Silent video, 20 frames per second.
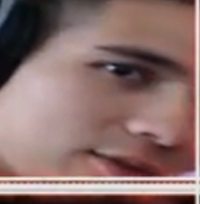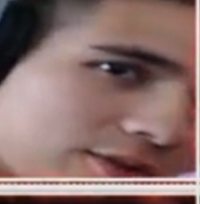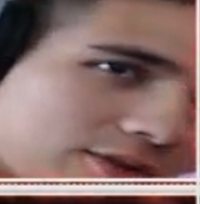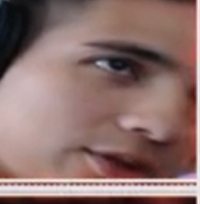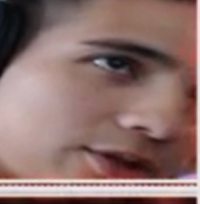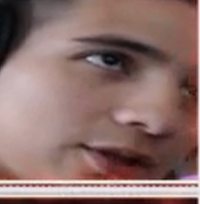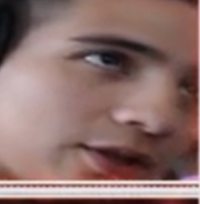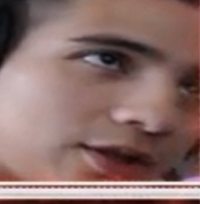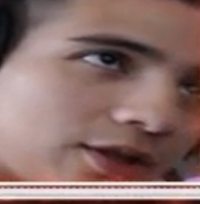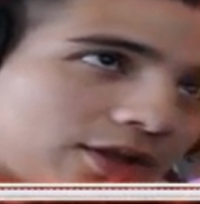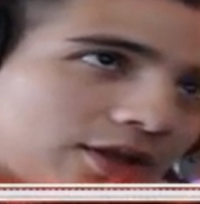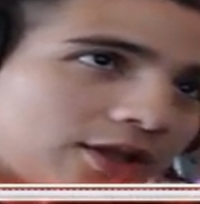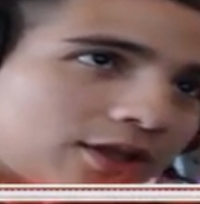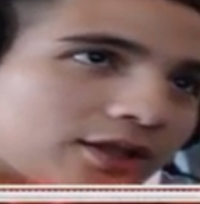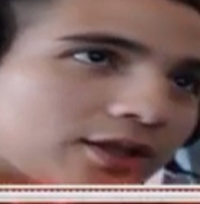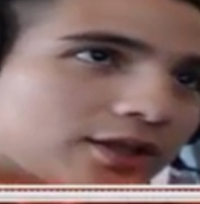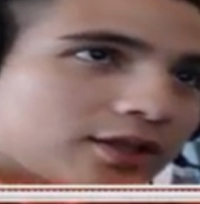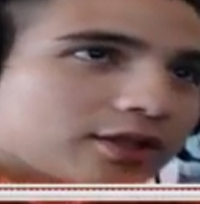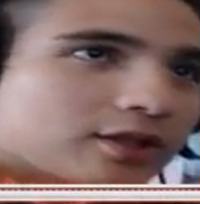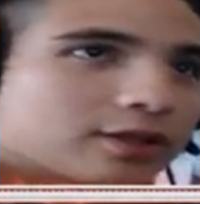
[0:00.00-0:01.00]
Good,
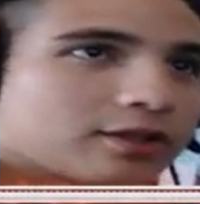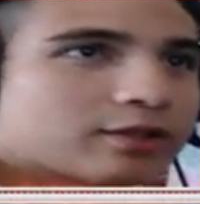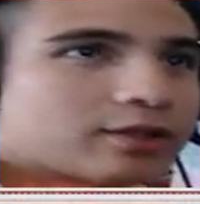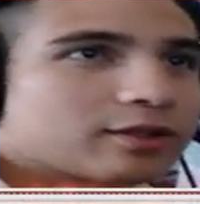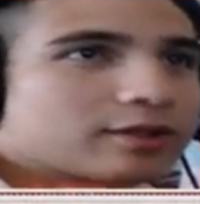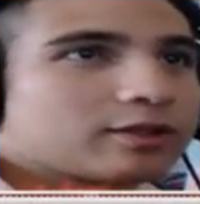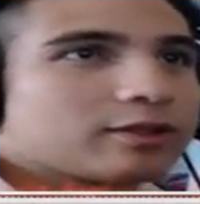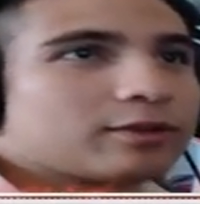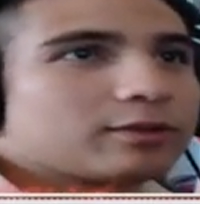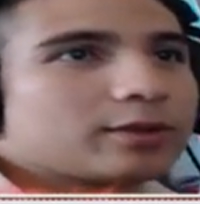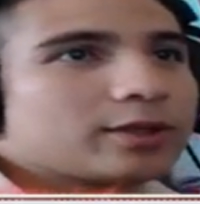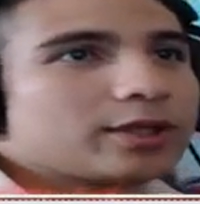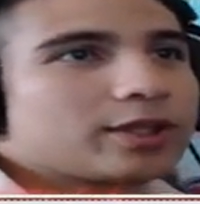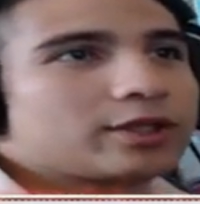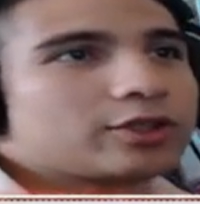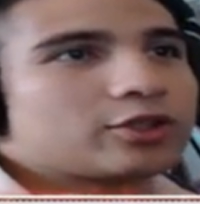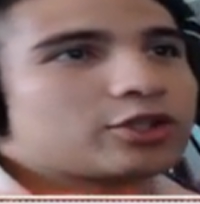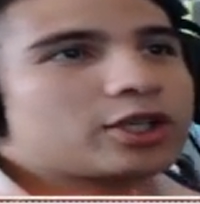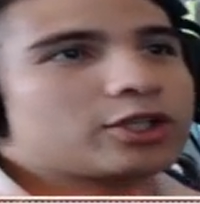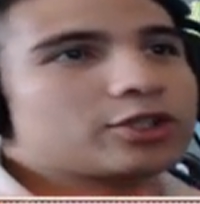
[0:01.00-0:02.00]

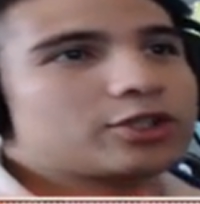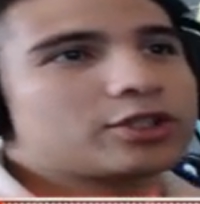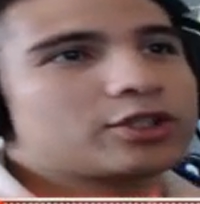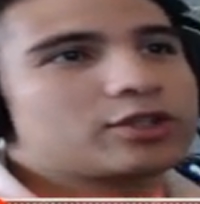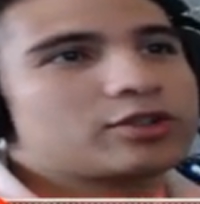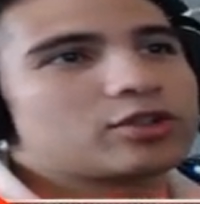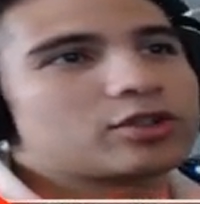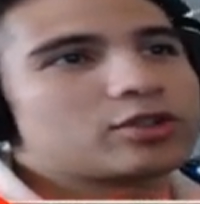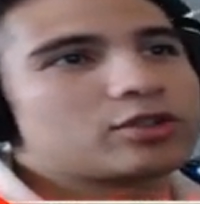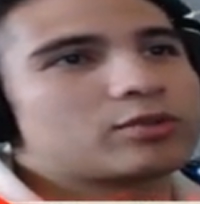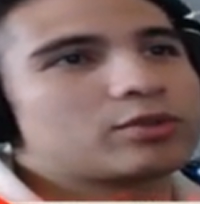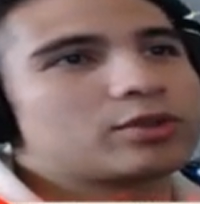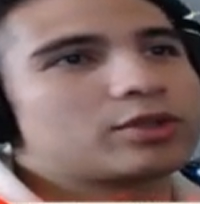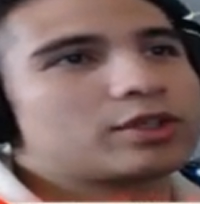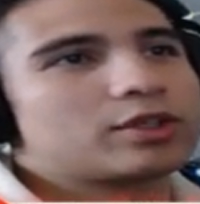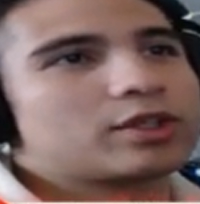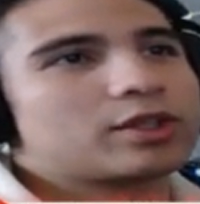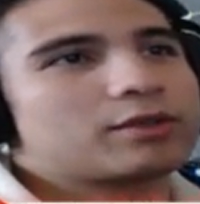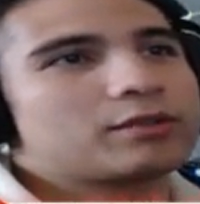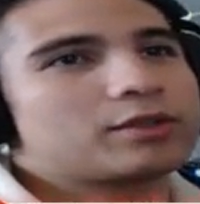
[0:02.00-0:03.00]
wait, Josh is just really
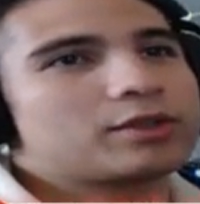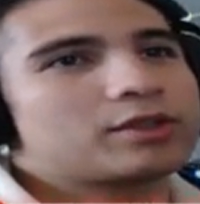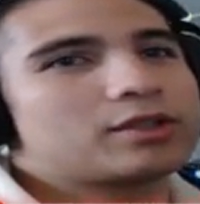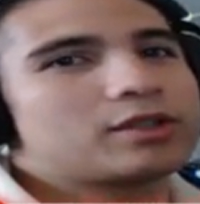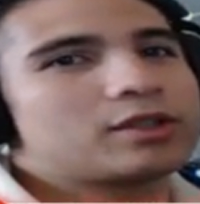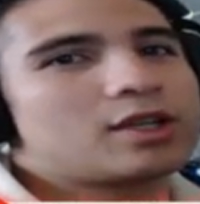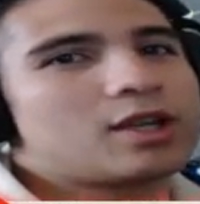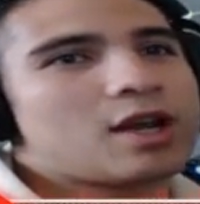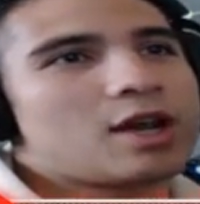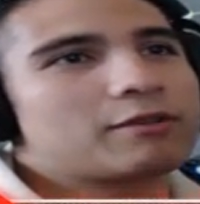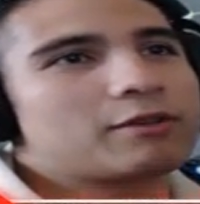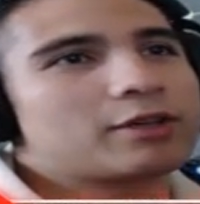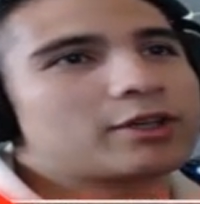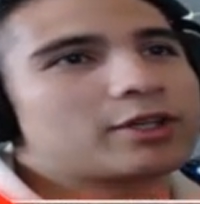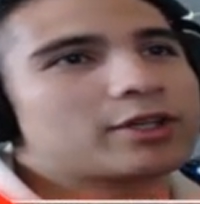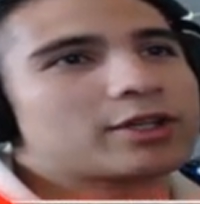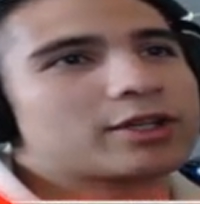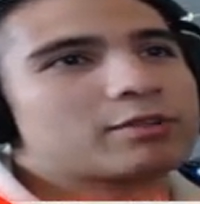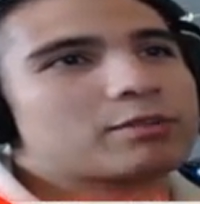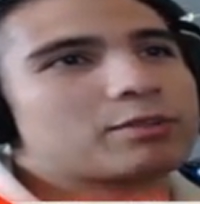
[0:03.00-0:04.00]
tough. He's not very
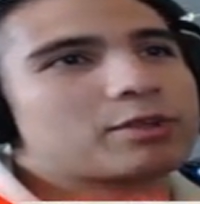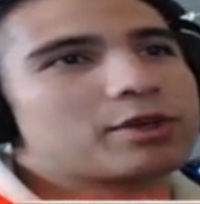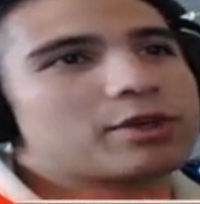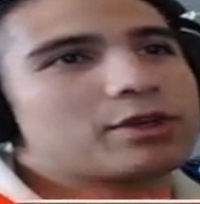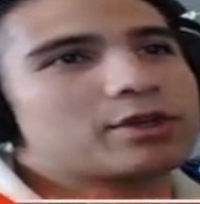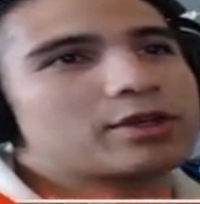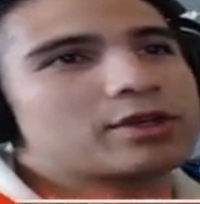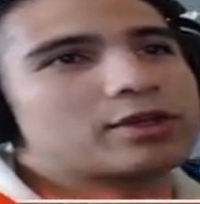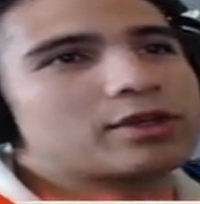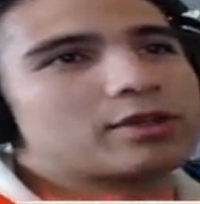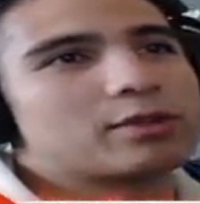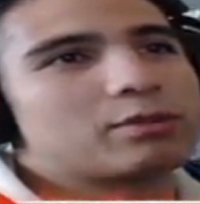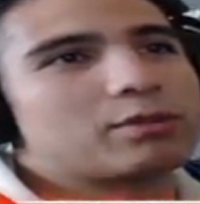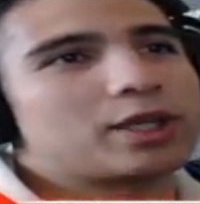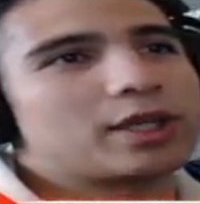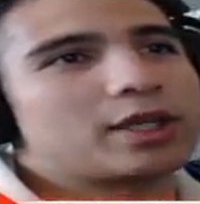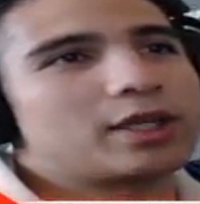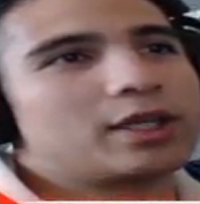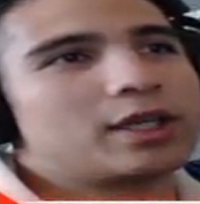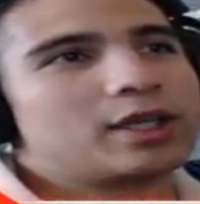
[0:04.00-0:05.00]
experienced,
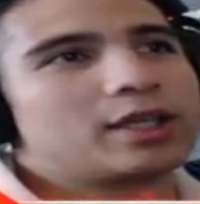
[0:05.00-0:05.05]
but